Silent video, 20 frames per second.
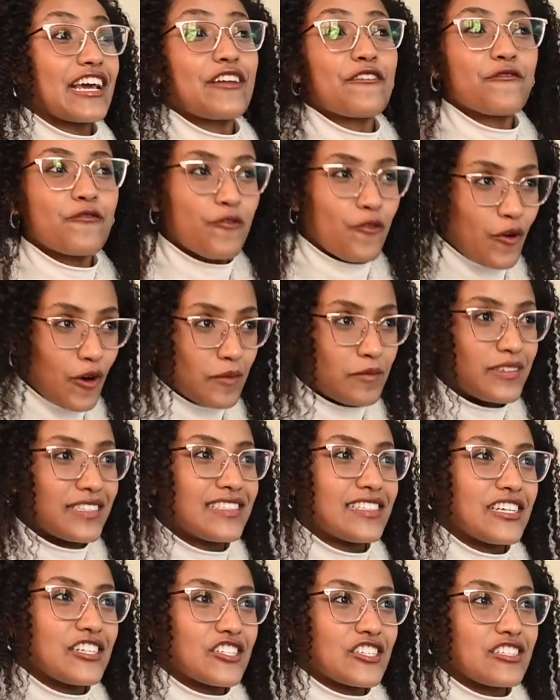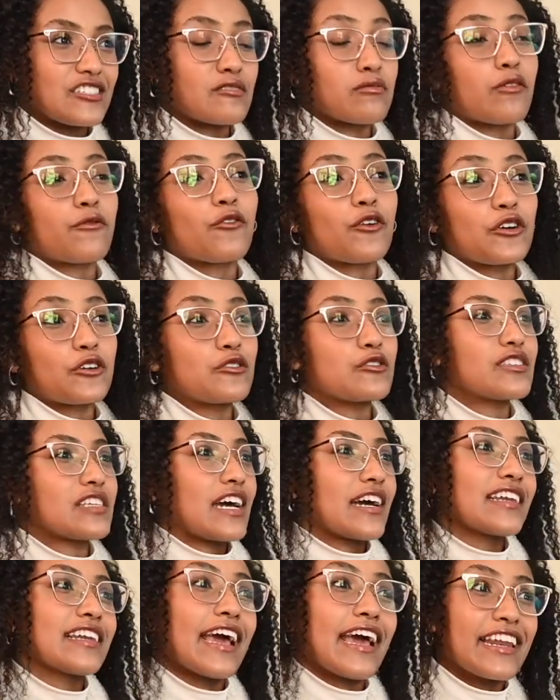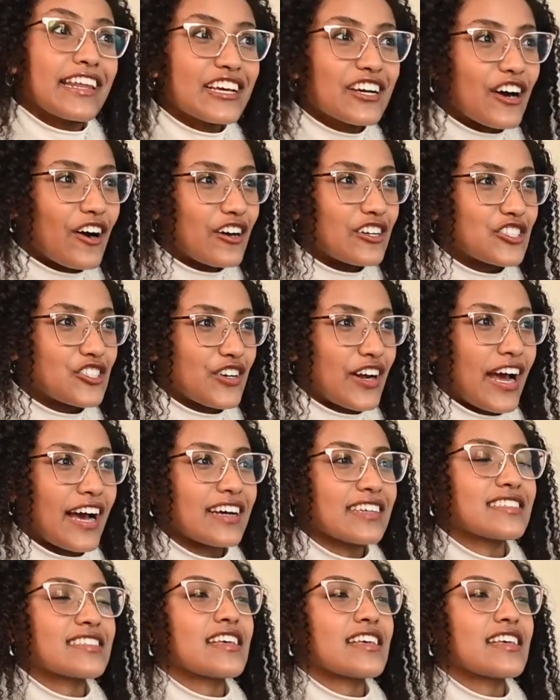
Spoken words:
informed decisions before you sign any contracts.